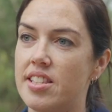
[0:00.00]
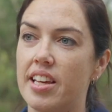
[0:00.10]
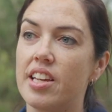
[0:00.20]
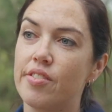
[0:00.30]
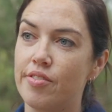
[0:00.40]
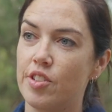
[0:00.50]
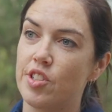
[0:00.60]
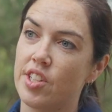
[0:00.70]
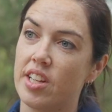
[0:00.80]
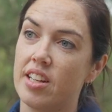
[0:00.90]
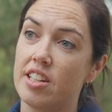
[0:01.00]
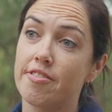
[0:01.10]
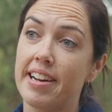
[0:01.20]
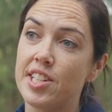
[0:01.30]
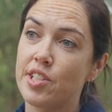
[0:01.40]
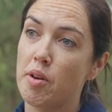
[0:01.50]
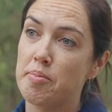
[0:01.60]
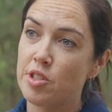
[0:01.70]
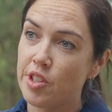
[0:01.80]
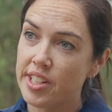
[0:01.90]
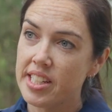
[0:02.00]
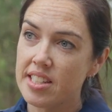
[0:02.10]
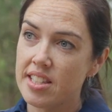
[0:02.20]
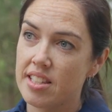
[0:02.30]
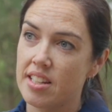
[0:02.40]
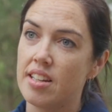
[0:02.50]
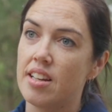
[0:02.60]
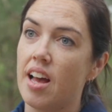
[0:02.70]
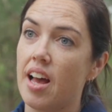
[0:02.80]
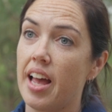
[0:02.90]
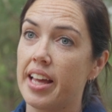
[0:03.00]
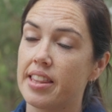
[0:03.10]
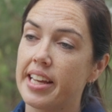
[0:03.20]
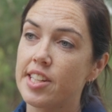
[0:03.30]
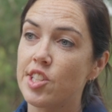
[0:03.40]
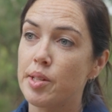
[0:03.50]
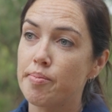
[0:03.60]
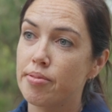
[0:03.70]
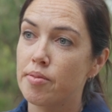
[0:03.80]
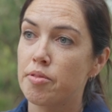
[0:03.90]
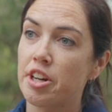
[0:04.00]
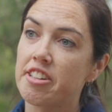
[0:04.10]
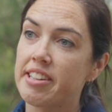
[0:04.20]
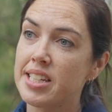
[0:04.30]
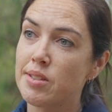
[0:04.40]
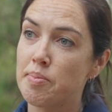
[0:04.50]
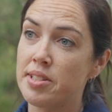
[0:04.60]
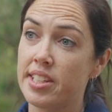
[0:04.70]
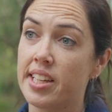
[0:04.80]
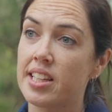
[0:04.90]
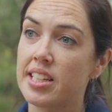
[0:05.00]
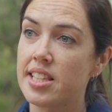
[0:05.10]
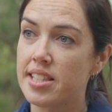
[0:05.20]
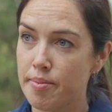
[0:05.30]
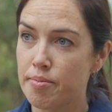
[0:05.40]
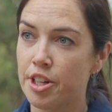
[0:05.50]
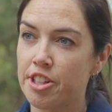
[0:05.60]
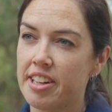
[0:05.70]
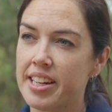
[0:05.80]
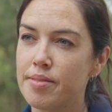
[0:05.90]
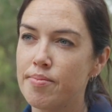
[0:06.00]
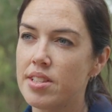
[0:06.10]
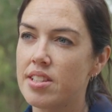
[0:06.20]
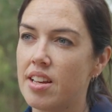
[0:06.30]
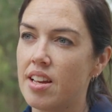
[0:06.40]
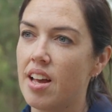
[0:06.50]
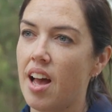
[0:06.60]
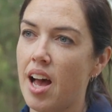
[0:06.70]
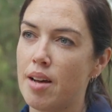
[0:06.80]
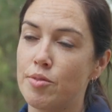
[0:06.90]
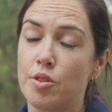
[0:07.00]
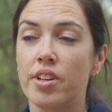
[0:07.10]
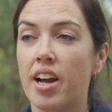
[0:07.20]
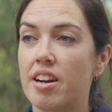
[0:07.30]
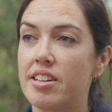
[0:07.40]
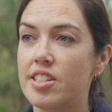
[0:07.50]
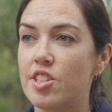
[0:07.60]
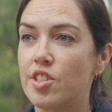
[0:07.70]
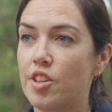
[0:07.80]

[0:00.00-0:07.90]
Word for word: see in future a range of opportunities and leadership programs, particularly STEM programs, um, to encourage